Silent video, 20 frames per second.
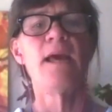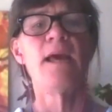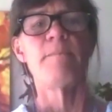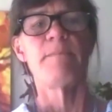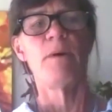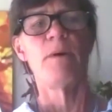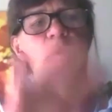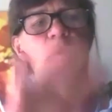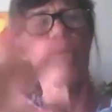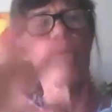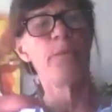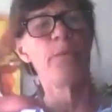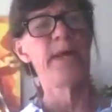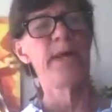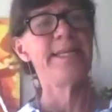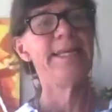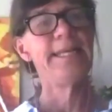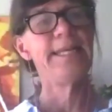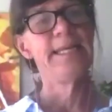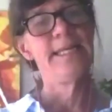But what we
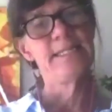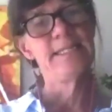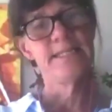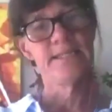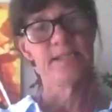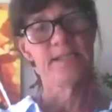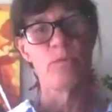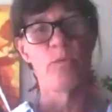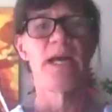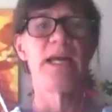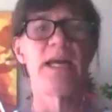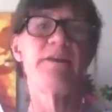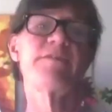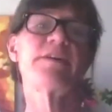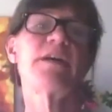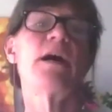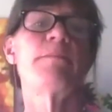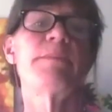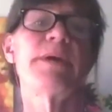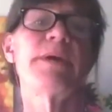need is a way of
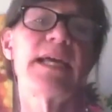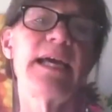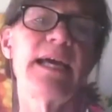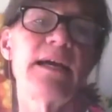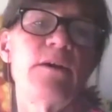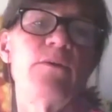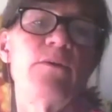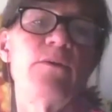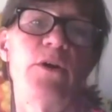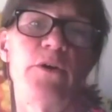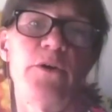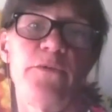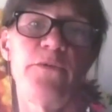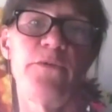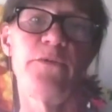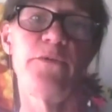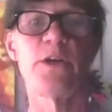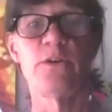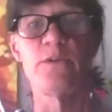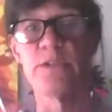coming out of
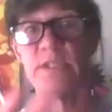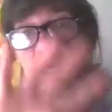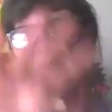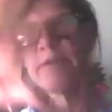those,